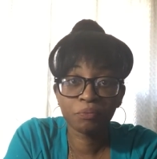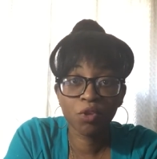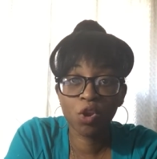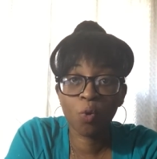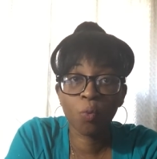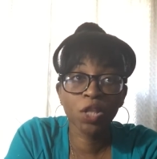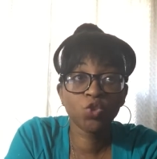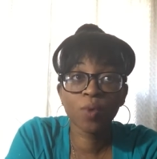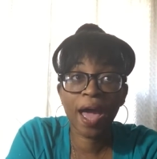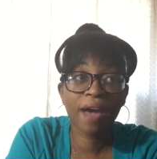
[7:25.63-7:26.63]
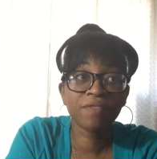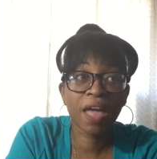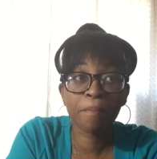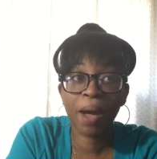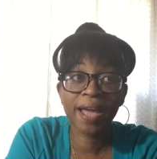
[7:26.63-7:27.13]
You know, once you have
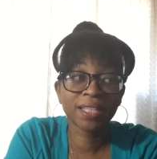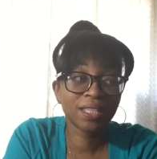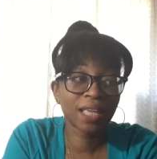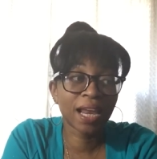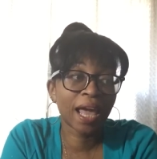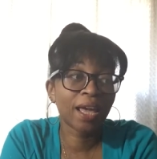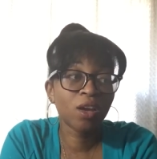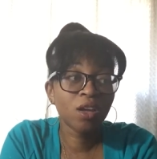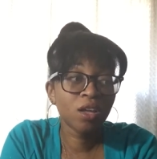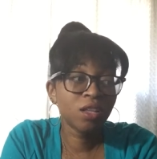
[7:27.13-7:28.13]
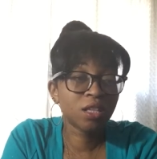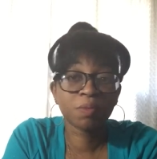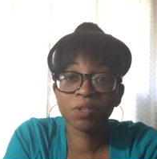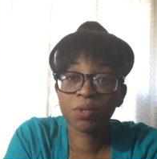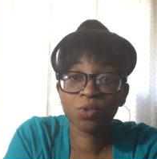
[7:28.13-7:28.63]
that mindset, like, this
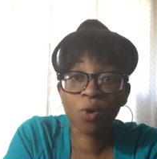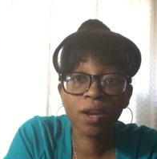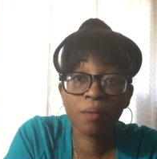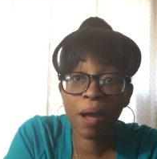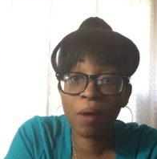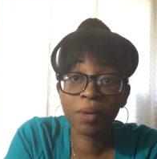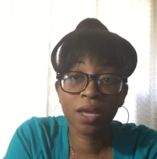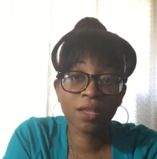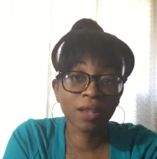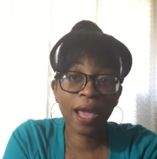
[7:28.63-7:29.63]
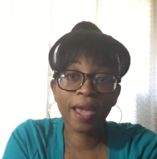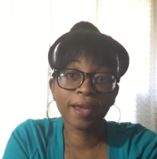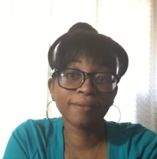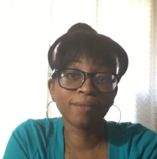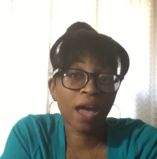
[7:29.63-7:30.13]
bitch been talking about me, it's
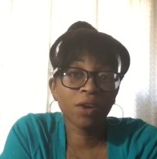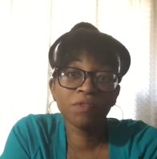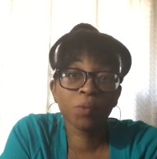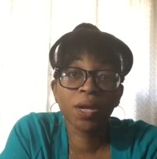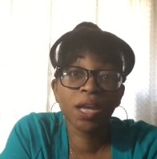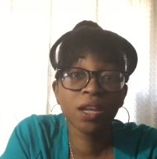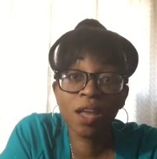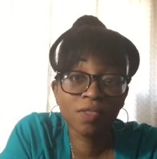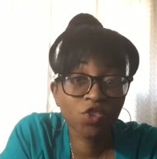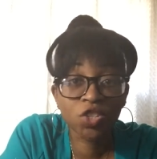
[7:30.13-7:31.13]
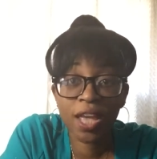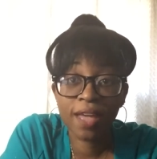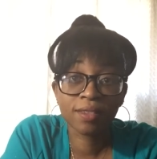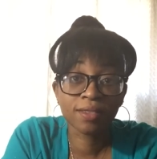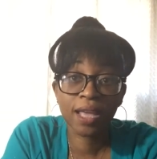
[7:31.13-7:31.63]
like, I don't even want to hear nothing she
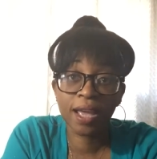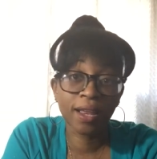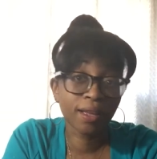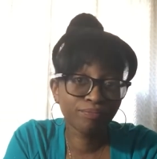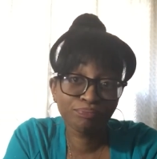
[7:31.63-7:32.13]
has to say.